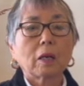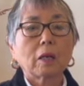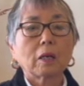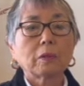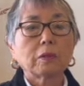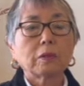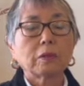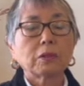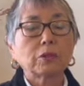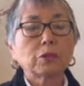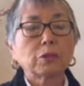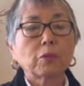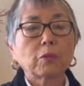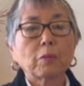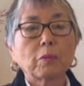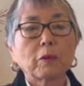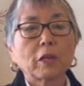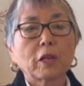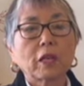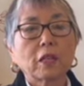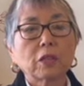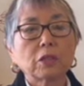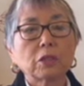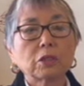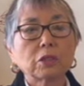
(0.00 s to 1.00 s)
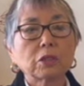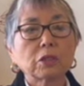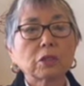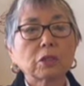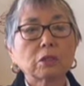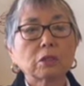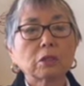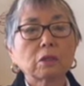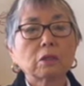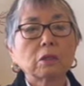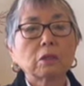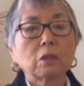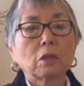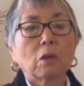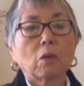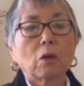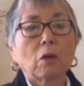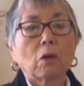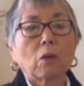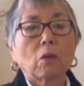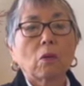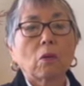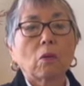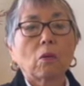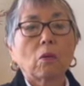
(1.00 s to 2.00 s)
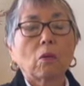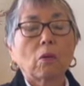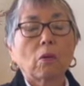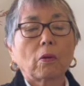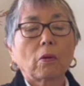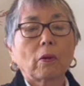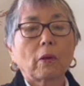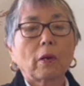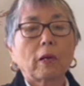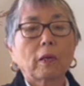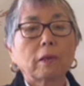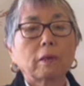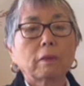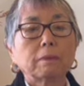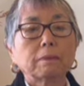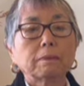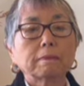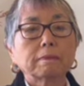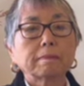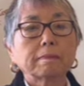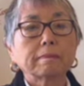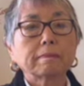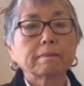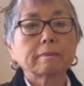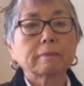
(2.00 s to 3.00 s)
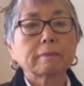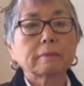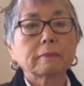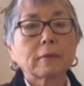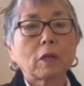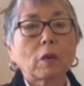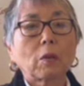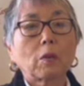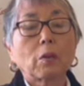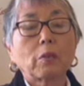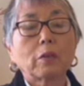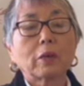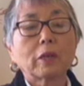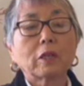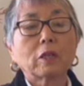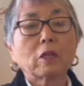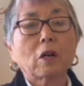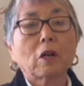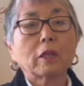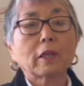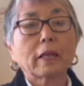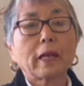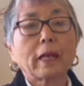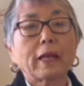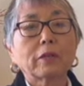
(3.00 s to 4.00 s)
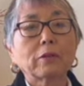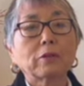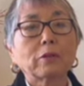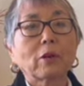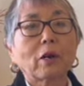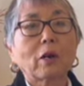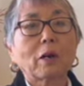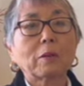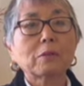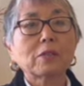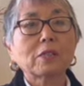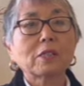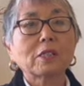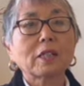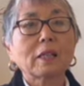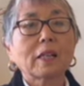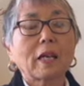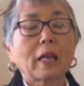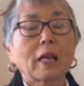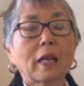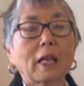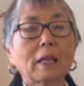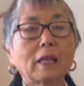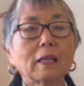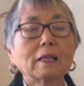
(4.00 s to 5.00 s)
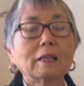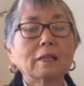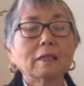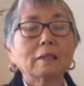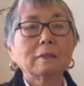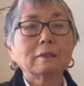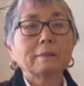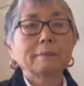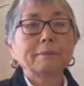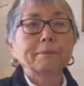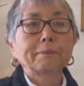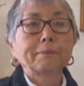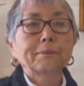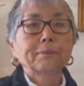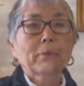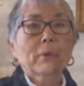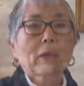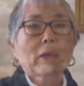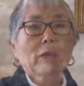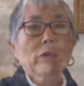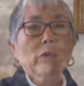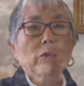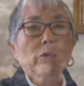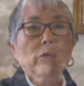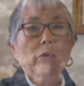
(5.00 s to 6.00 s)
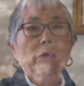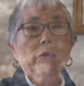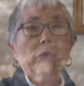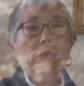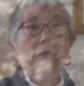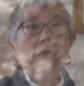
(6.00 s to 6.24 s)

discrimination or what we call hate crimes today. Being